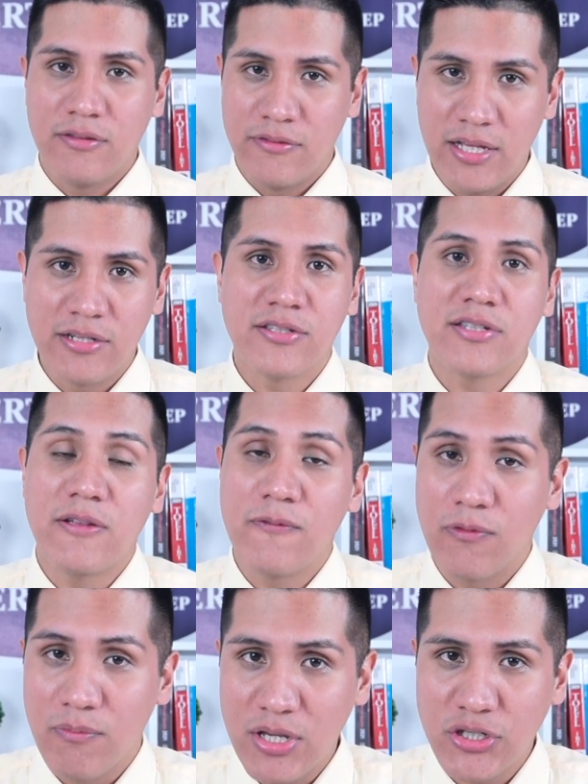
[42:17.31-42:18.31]
latest
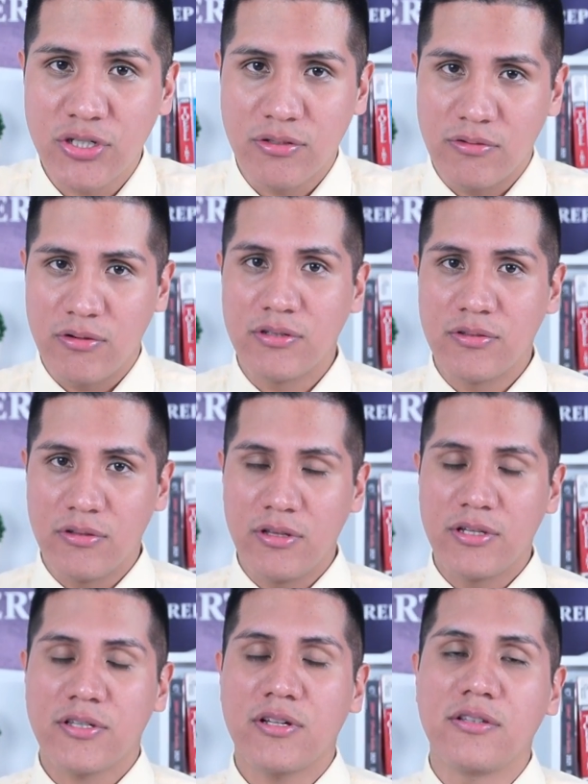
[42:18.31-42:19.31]
information right the
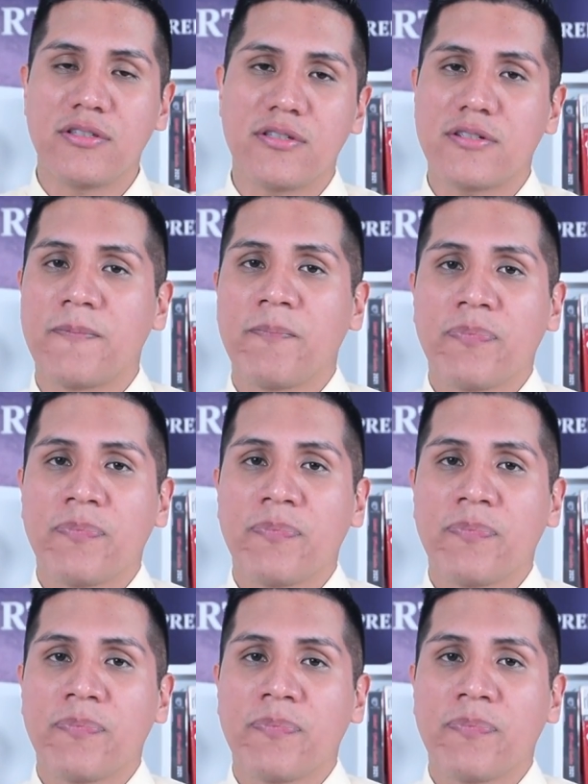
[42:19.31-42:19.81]
latest content